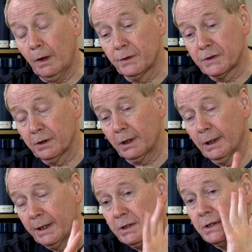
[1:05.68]
The
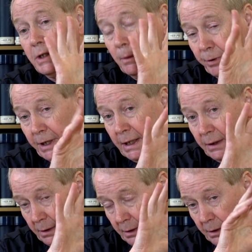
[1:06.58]
circulation to their
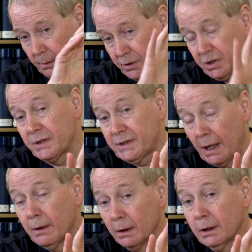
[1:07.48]
brain shuts
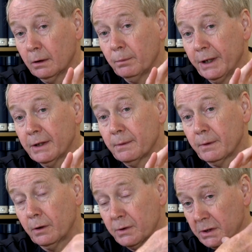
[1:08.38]
down a little
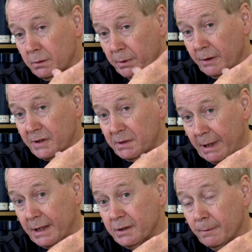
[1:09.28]
bit, goes into a bit of a
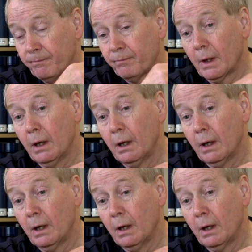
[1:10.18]
spasm,